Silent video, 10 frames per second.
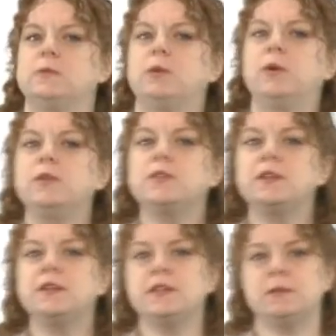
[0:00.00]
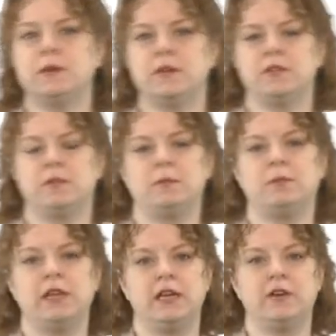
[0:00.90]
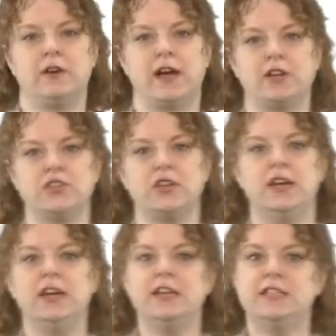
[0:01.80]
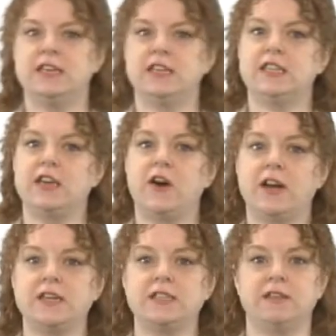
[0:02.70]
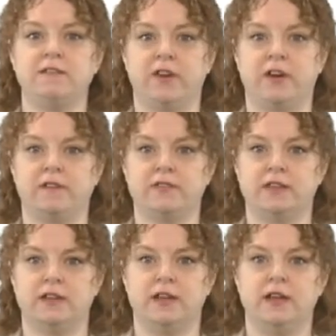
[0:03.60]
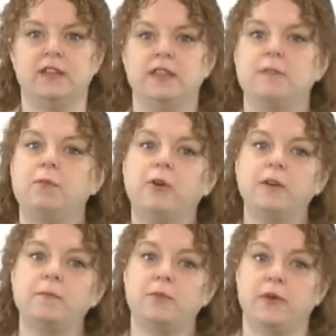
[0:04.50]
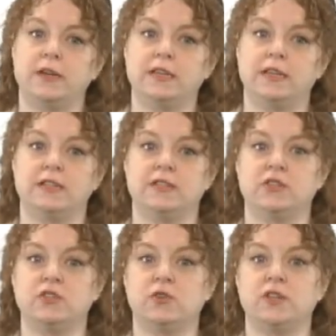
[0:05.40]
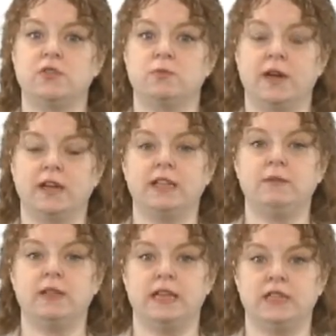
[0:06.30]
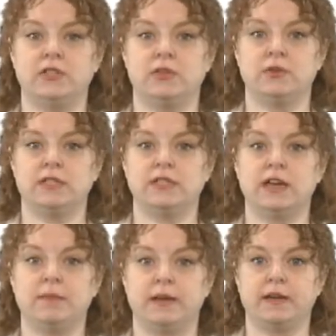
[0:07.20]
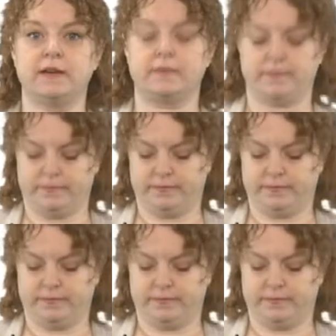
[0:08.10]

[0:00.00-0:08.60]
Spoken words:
his personal experience from a plane crash to get the audience involved. The important point is the story directly relates to his topic.